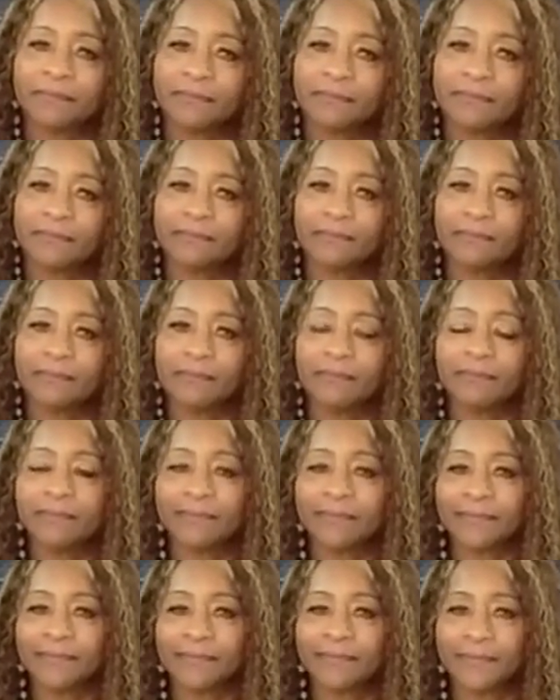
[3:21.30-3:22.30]

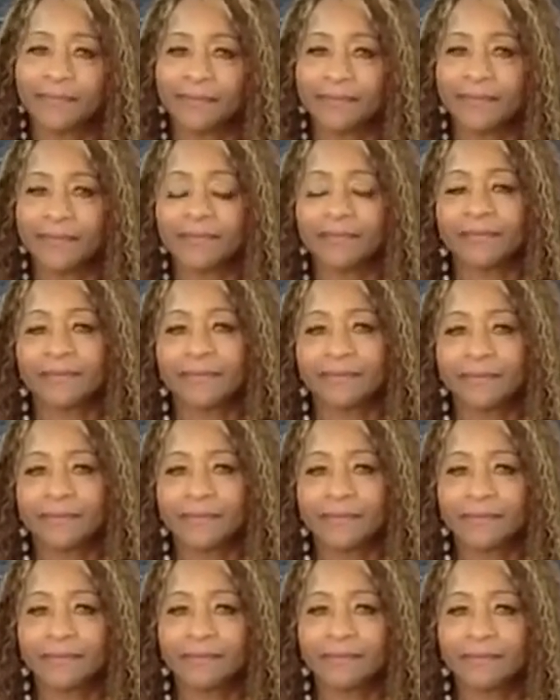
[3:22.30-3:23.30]

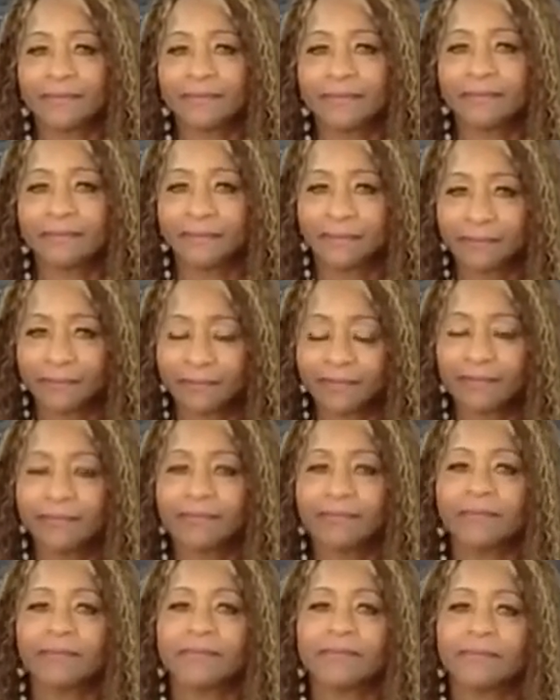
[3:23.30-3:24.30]

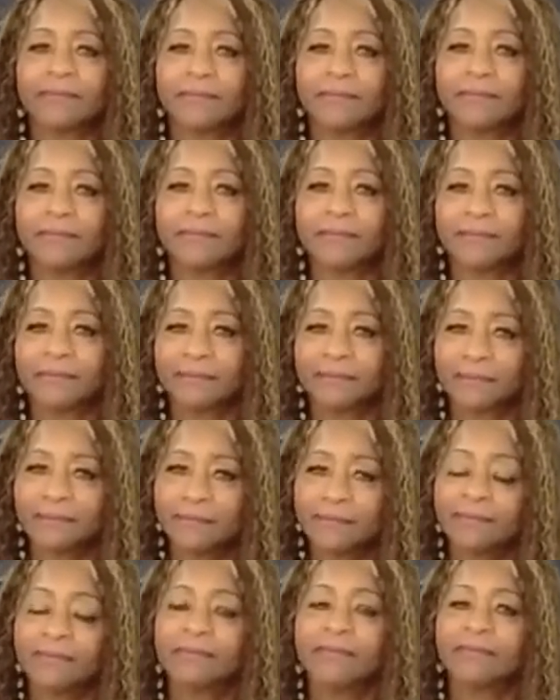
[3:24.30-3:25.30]

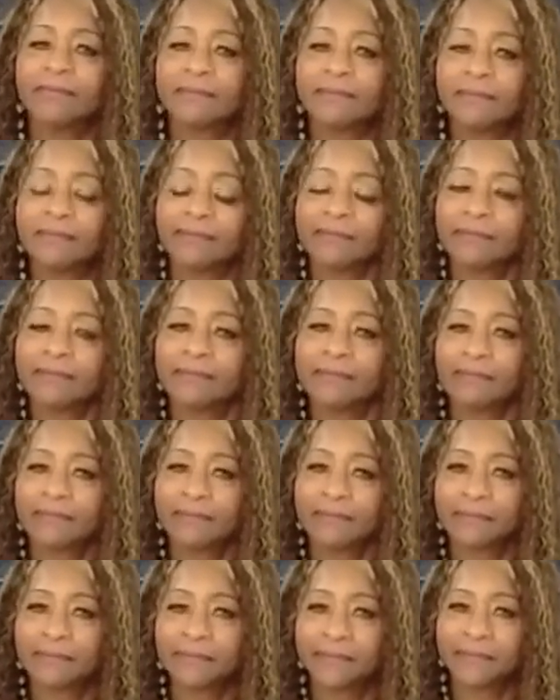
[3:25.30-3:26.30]

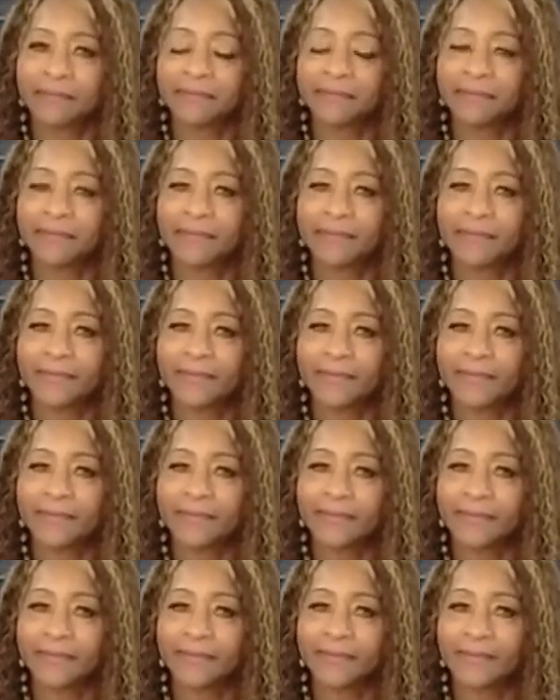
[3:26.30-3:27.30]
(not speaking)